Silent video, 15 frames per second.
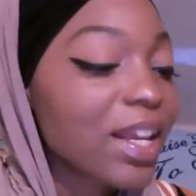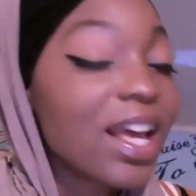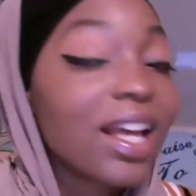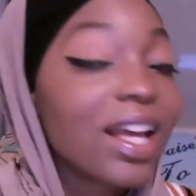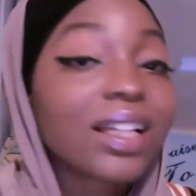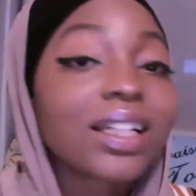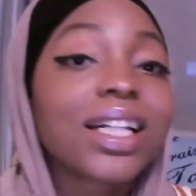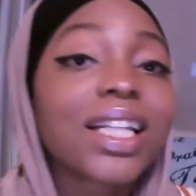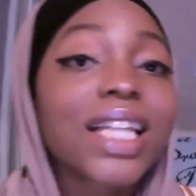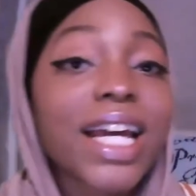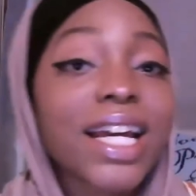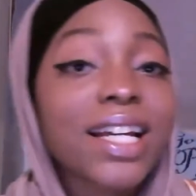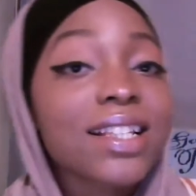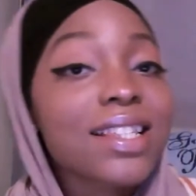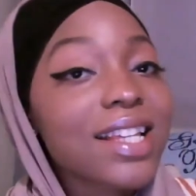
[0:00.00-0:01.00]

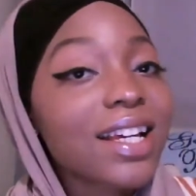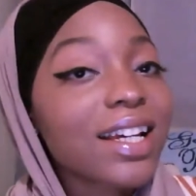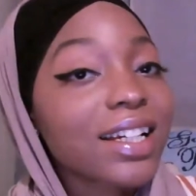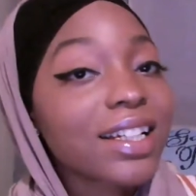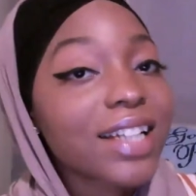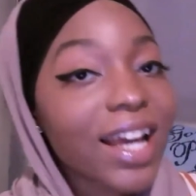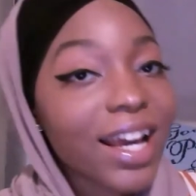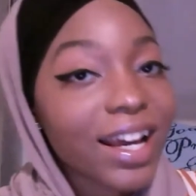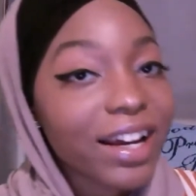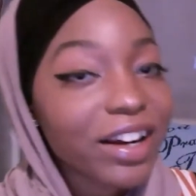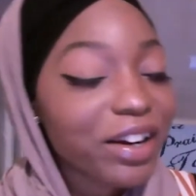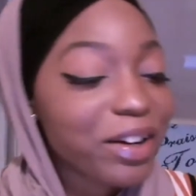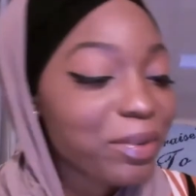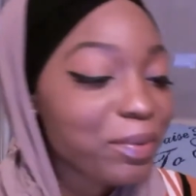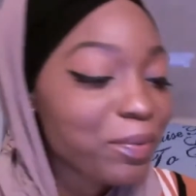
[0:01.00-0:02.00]
Glands and
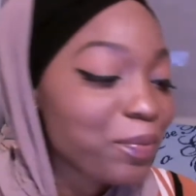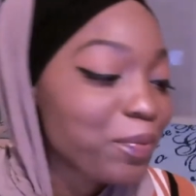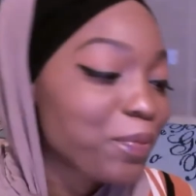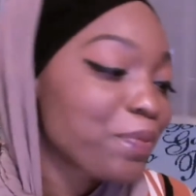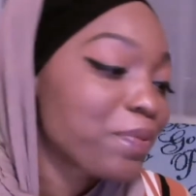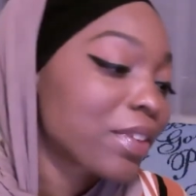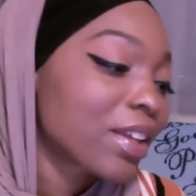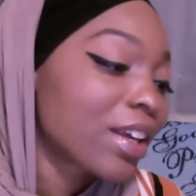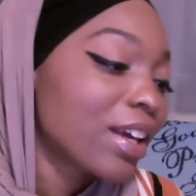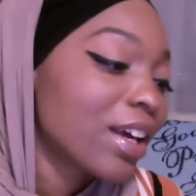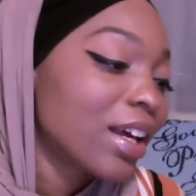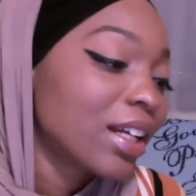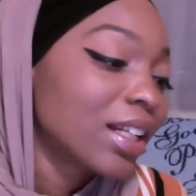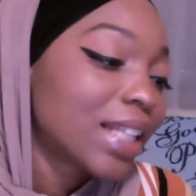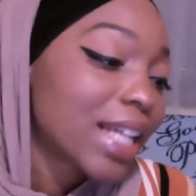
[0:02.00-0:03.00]
hair.
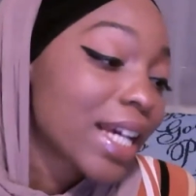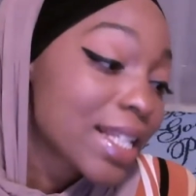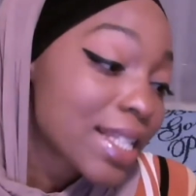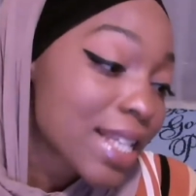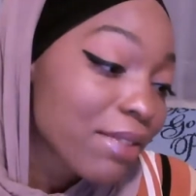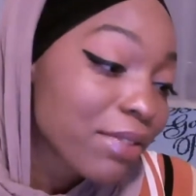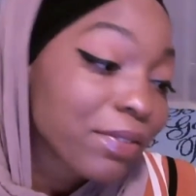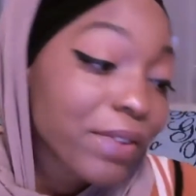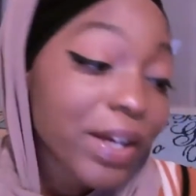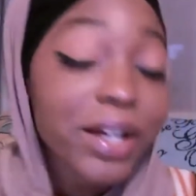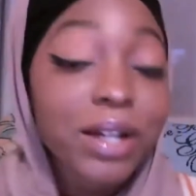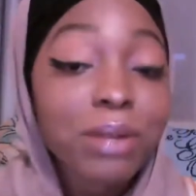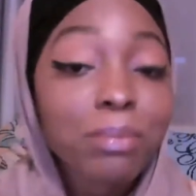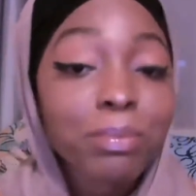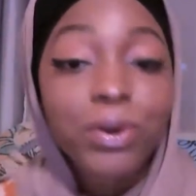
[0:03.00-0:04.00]
Glands have a very
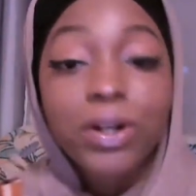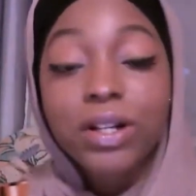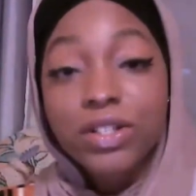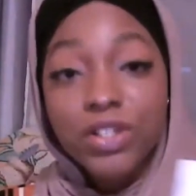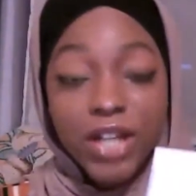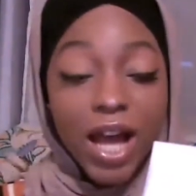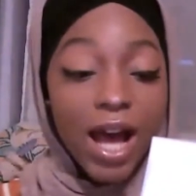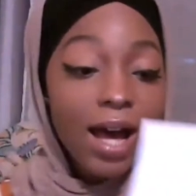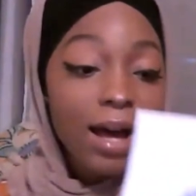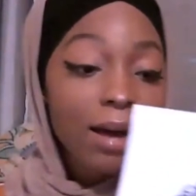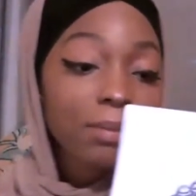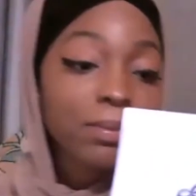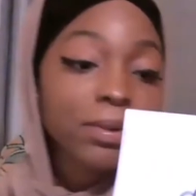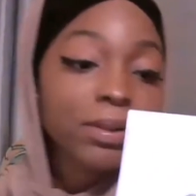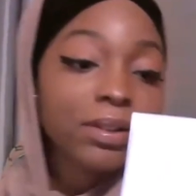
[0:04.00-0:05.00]
important
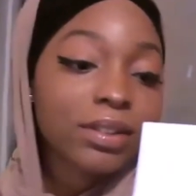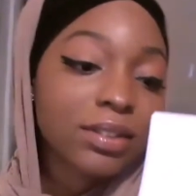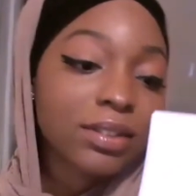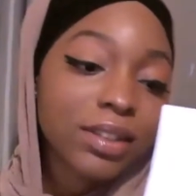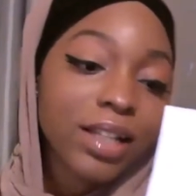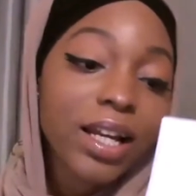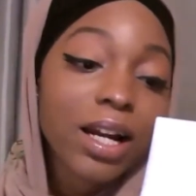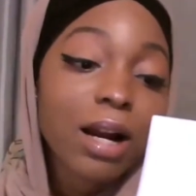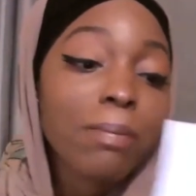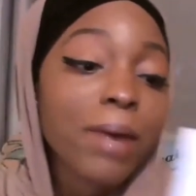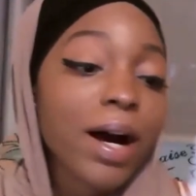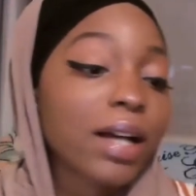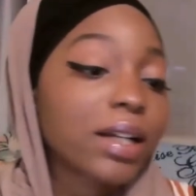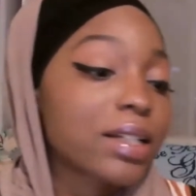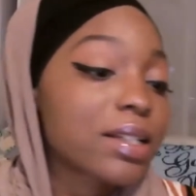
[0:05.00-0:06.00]
job in our
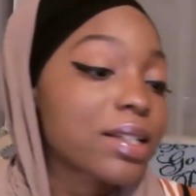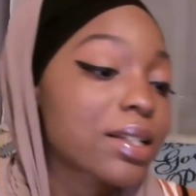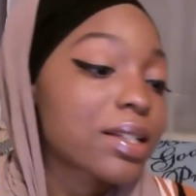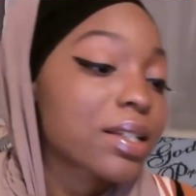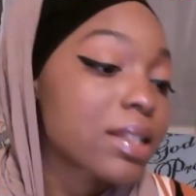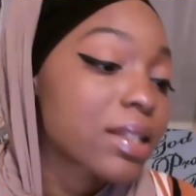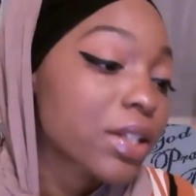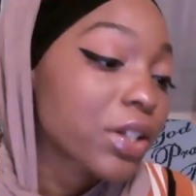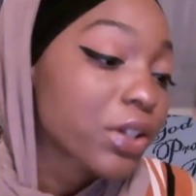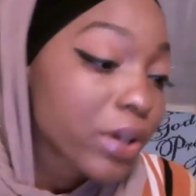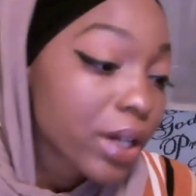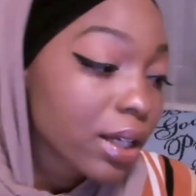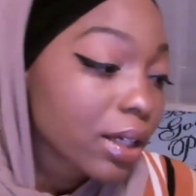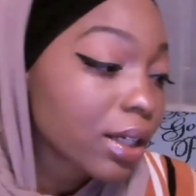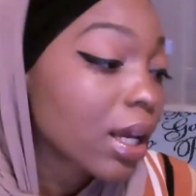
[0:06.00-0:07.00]
bodies to
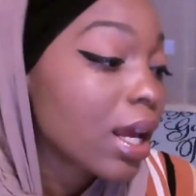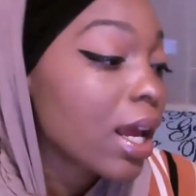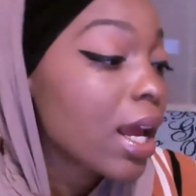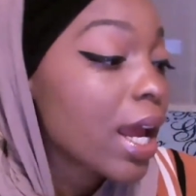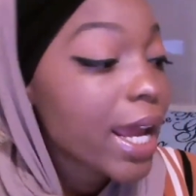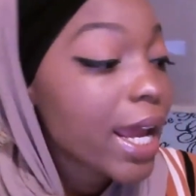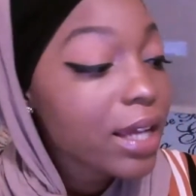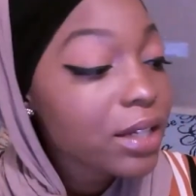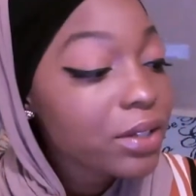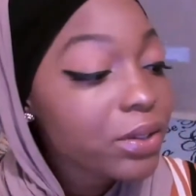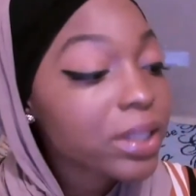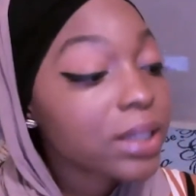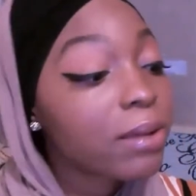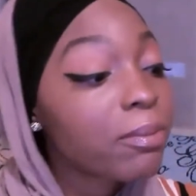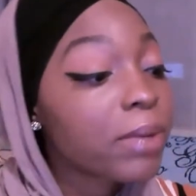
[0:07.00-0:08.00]
secrete and or
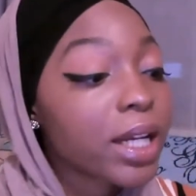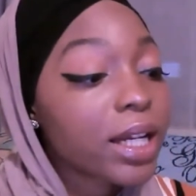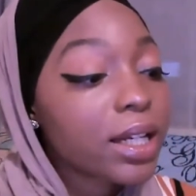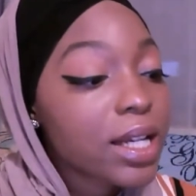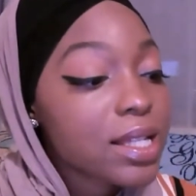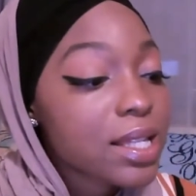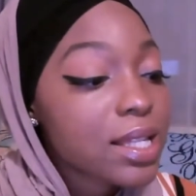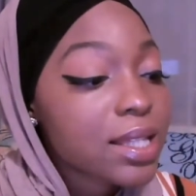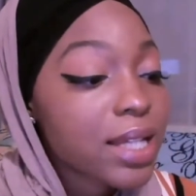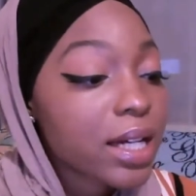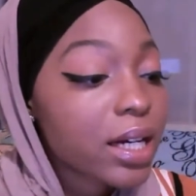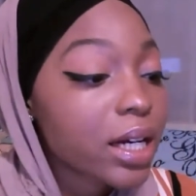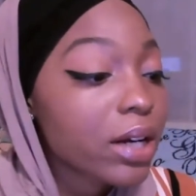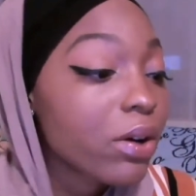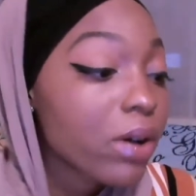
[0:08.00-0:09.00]
eliminate
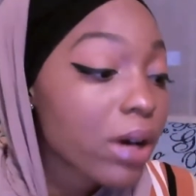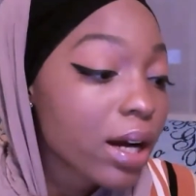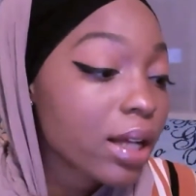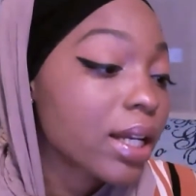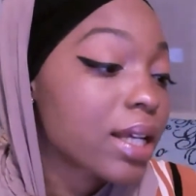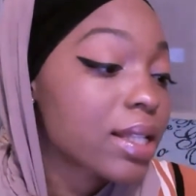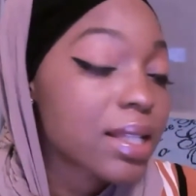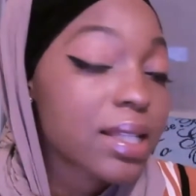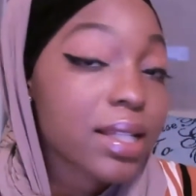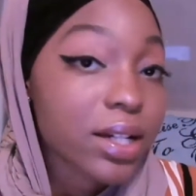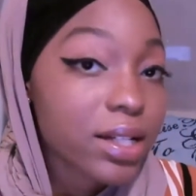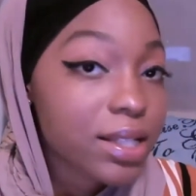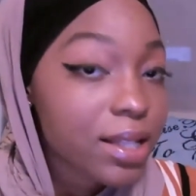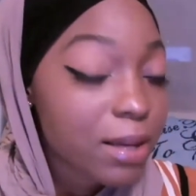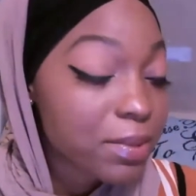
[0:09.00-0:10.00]
necessary or unnecessary
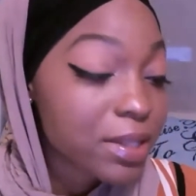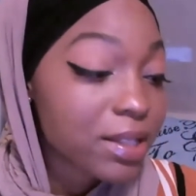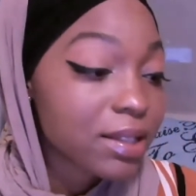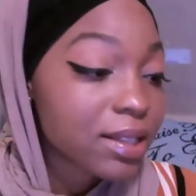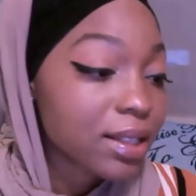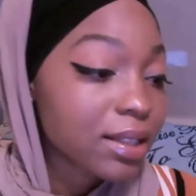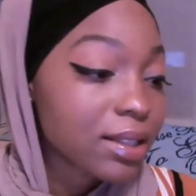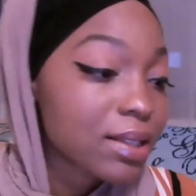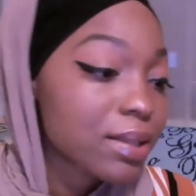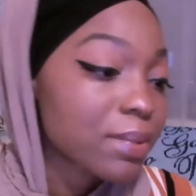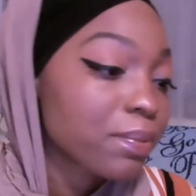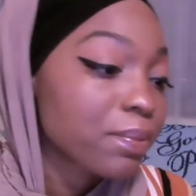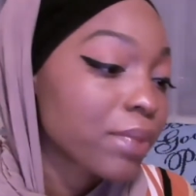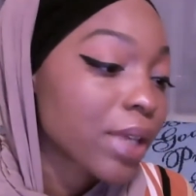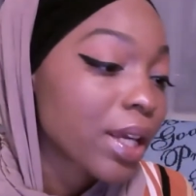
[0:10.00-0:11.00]
substances.
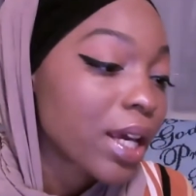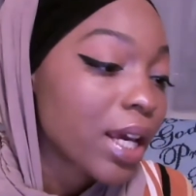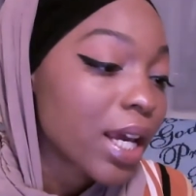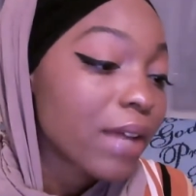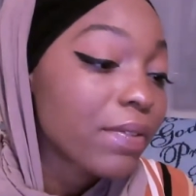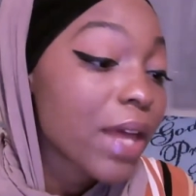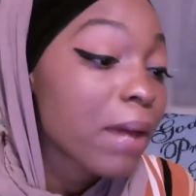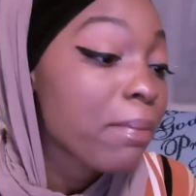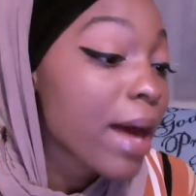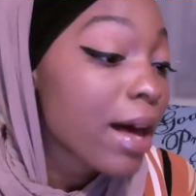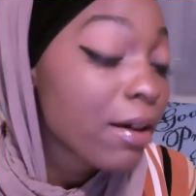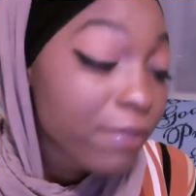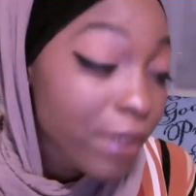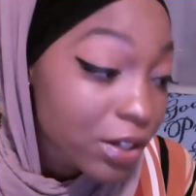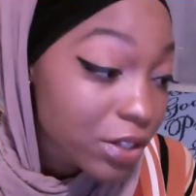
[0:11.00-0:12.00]
If they
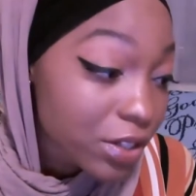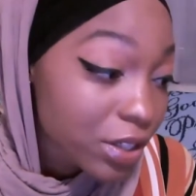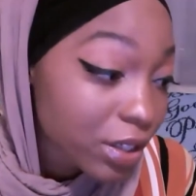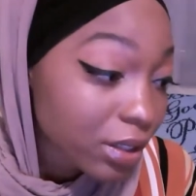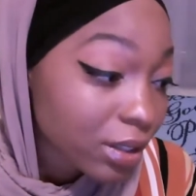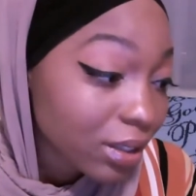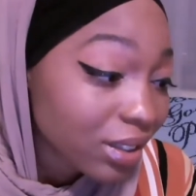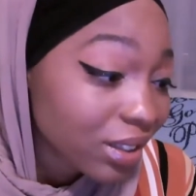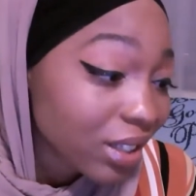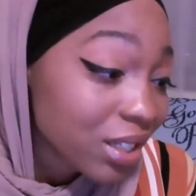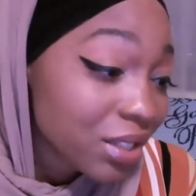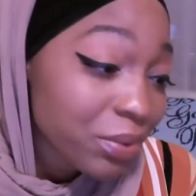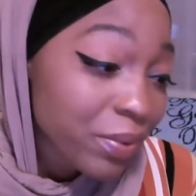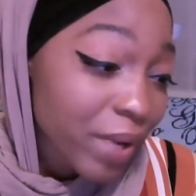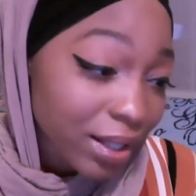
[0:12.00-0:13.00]
malfunction, it
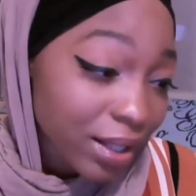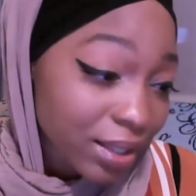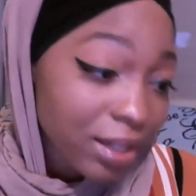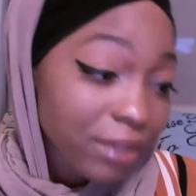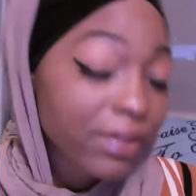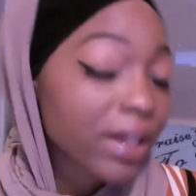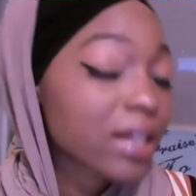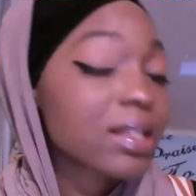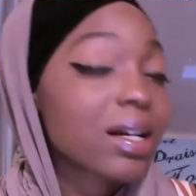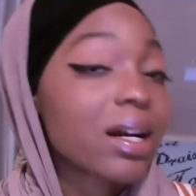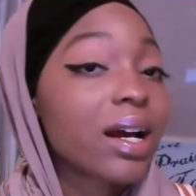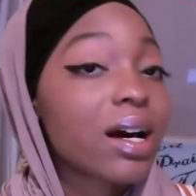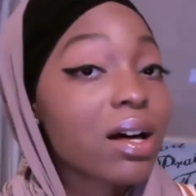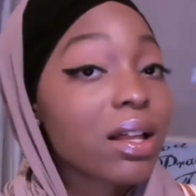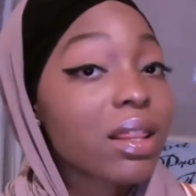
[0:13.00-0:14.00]
directly affects our
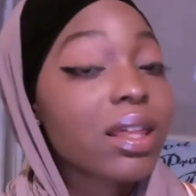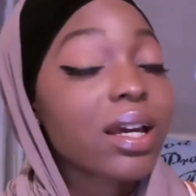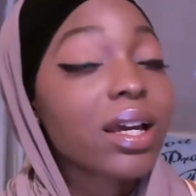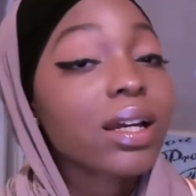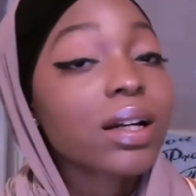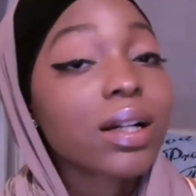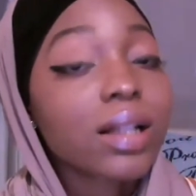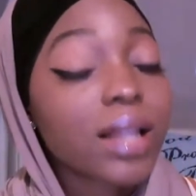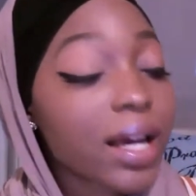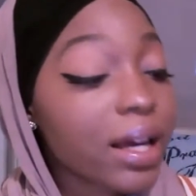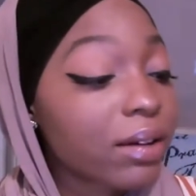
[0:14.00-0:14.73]
health and our life.